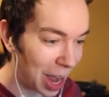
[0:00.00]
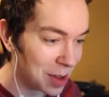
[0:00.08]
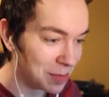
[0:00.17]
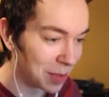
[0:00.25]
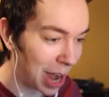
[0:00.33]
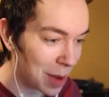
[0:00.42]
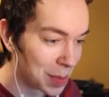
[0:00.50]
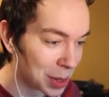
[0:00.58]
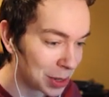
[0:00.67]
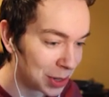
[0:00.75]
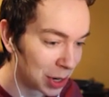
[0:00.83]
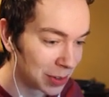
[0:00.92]
I'm I'm a
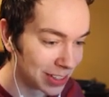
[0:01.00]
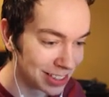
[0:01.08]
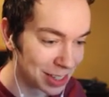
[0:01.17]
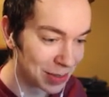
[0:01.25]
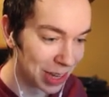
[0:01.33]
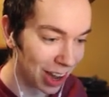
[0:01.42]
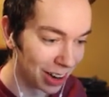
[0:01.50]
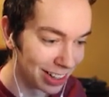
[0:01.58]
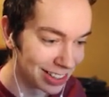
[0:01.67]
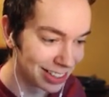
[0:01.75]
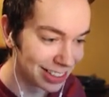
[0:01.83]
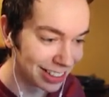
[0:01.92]
little nervous to oh be
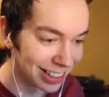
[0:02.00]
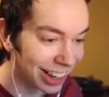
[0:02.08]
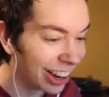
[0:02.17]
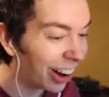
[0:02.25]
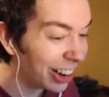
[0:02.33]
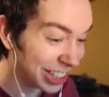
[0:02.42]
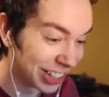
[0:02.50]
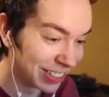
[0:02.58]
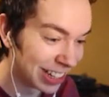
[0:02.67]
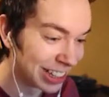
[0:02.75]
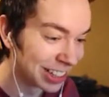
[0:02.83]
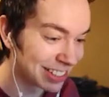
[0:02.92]
honest. My God. Oh
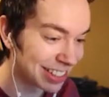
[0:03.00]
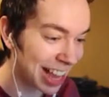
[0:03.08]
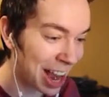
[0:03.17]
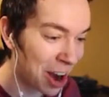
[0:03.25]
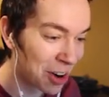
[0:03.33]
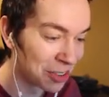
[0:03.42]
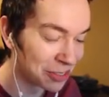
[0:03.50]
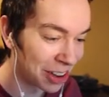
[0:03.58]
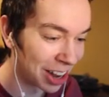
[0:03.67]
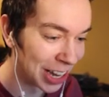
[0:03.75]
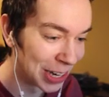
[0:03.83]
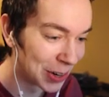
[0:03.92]
dude, it looks
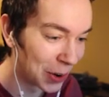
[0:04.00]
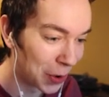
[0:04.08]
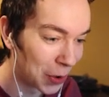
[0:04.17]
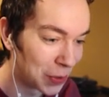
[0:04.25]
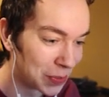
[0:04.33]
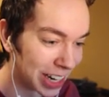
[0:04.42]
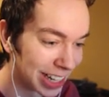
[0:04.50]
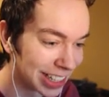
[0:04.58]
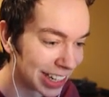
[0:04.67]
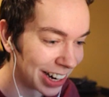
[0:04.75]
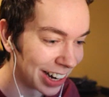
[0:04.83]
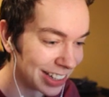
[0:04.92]
terrifying. Oh my
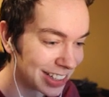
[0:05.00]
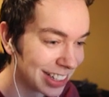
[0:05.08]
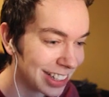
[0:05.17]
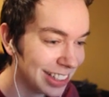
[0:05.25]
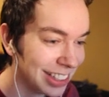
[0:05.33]
gosh.